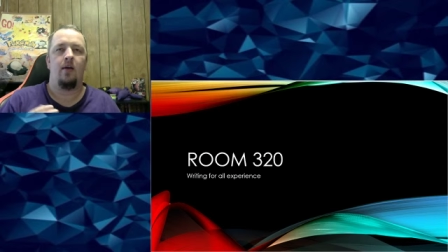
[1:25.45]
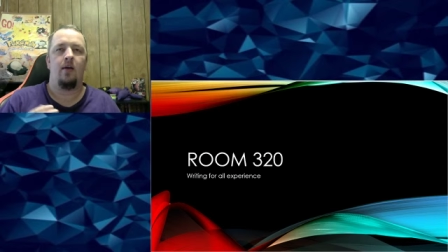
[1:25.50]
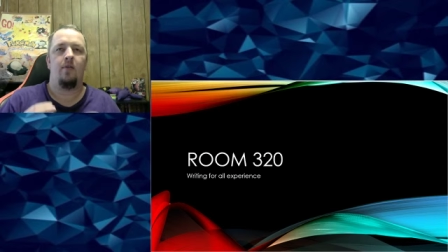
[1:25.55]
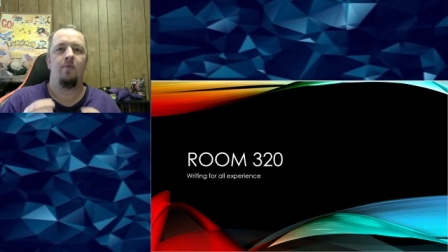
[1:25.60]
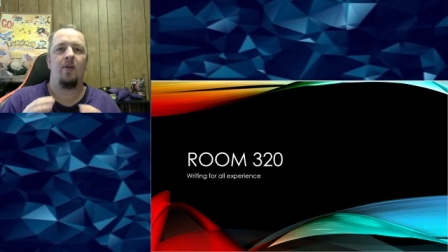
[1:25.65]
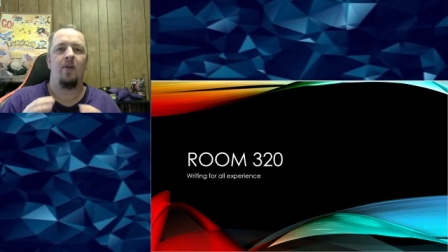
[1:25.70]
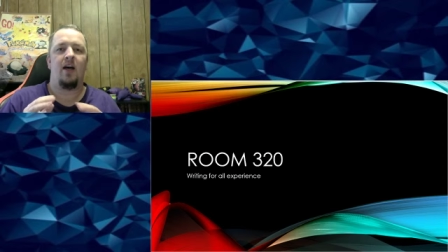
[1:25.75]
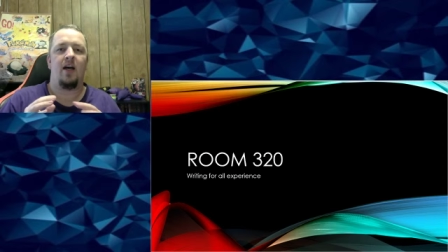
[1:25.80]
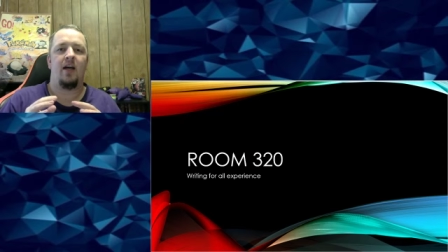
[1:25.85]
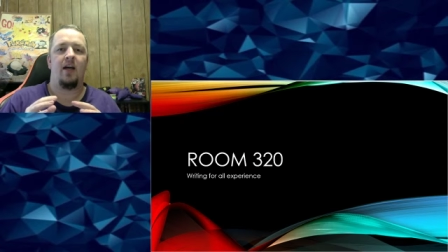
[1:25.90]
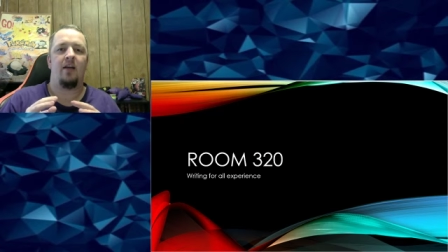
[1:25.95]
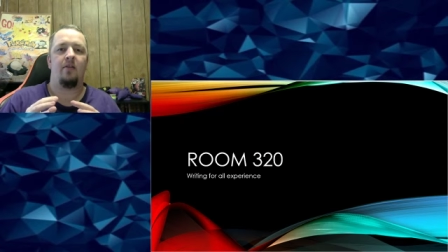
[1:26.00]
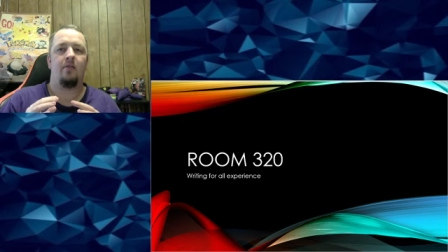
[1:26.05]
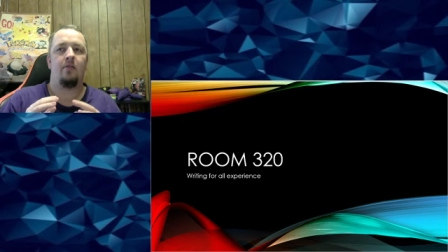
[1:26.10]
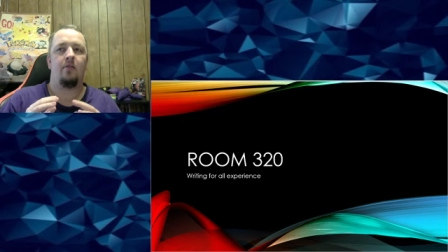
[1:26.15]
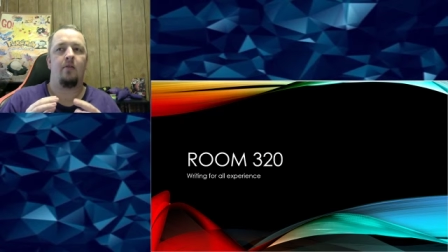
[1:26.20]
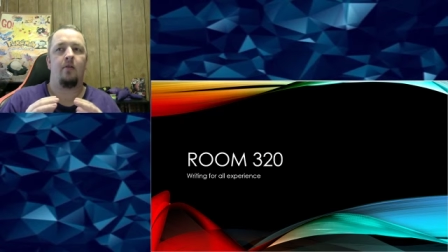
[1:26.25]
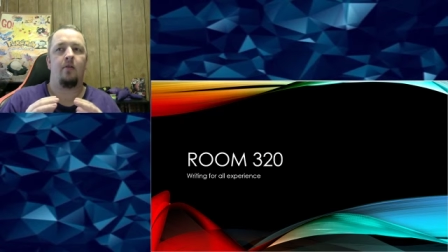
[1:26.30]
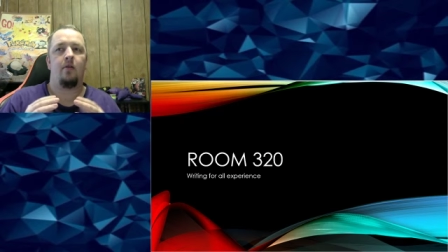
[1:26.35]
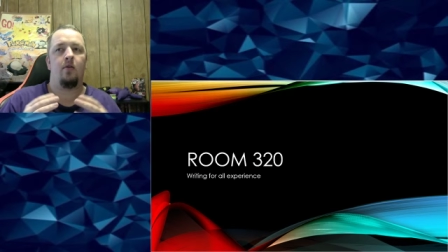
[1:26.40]
But
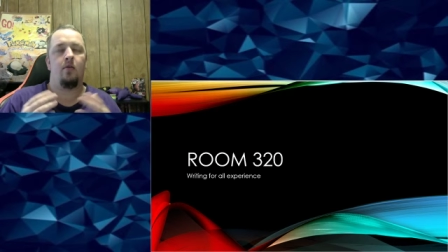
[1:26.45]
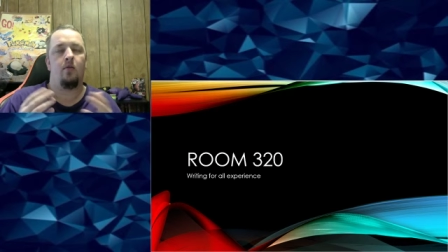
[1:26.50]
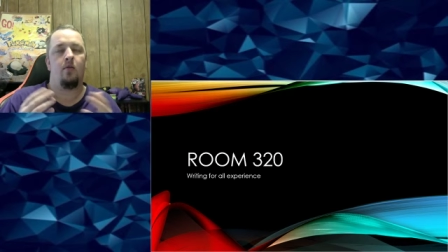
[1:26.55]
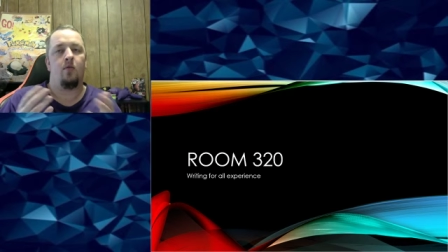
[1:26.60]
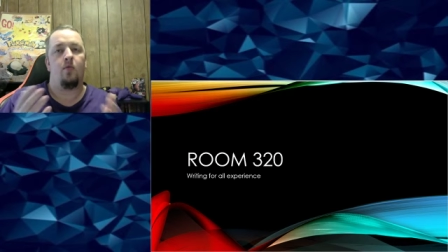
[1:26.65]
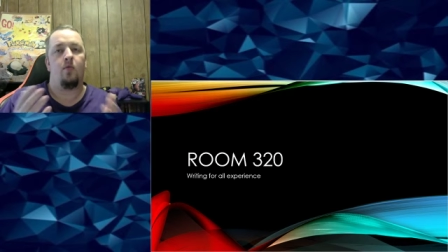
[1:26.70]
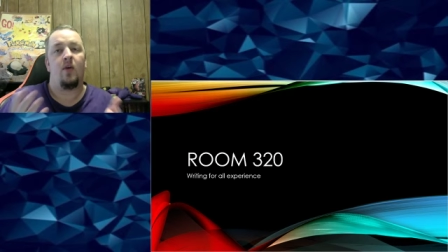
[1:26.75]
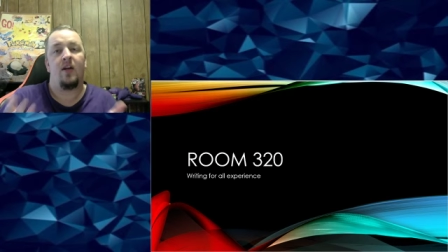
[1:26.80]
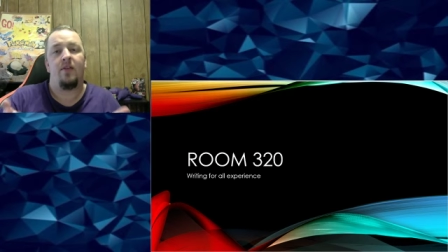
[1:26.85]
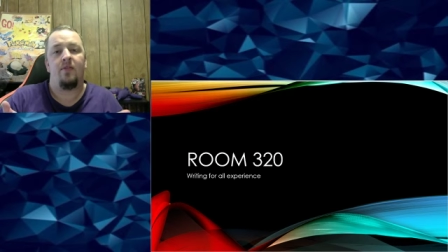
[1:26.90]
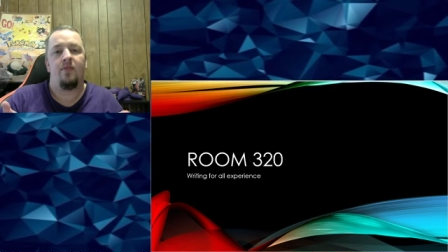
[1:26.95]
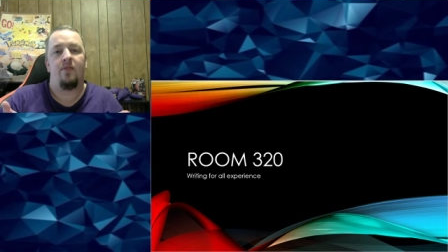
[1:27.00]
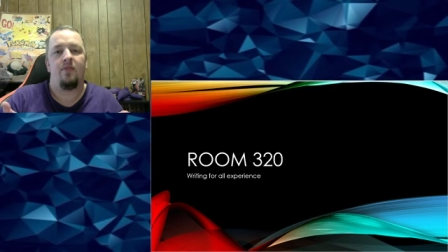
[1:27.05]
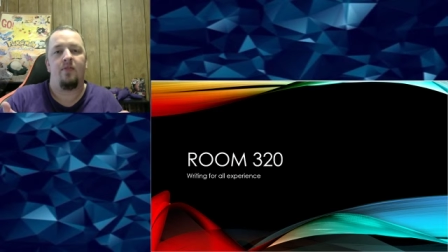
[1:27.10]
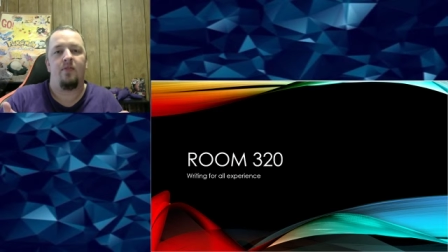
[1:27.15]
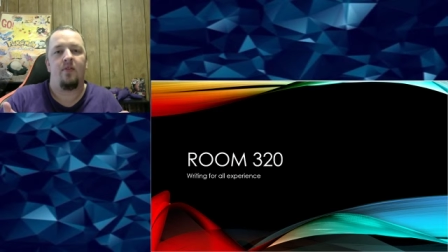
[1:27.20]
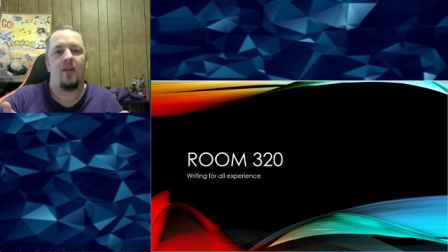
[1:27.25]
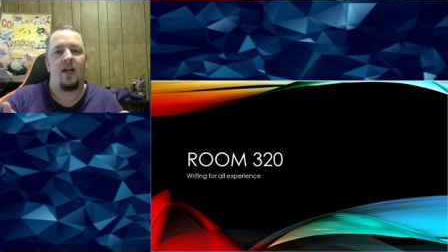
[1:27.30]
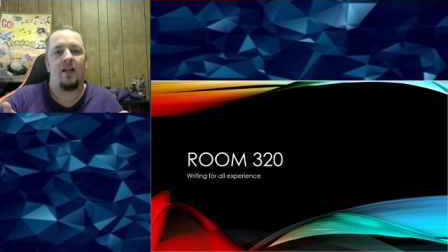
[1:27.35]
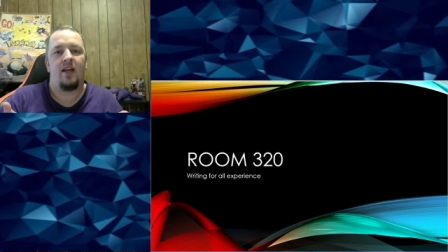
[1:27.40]
what if
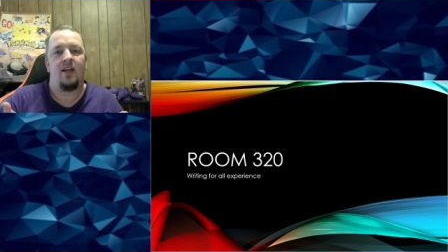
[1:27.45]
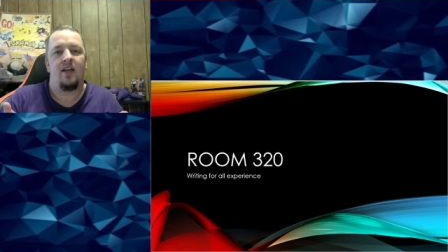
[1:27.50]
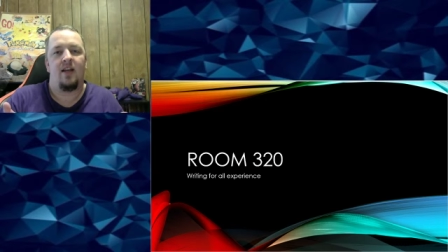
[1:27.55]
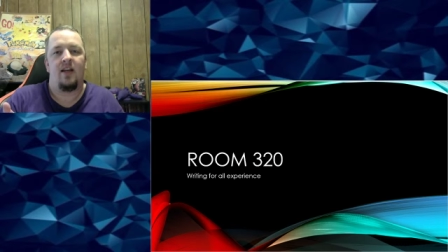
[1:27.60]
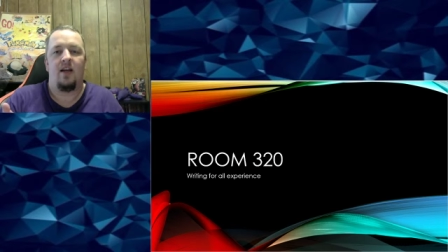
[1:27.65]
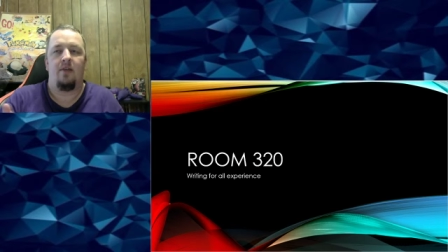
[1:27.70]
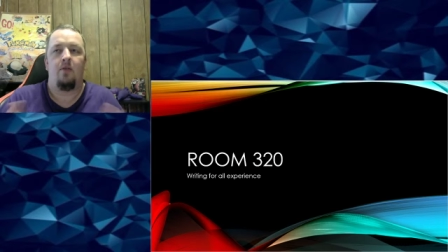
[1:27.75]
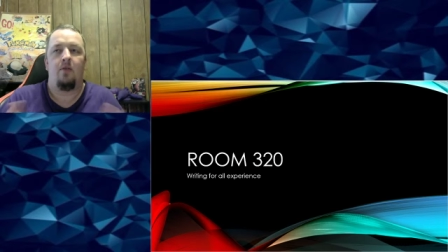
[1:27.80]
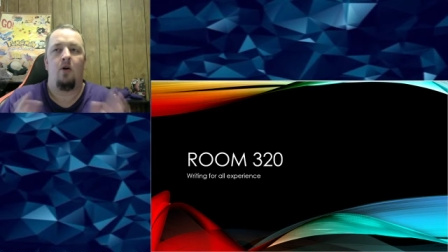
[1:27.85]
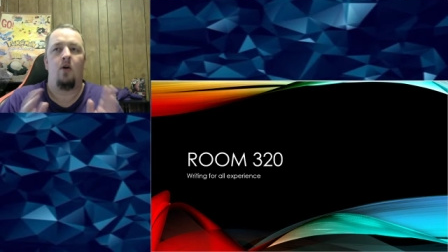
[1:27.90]
that's not enough?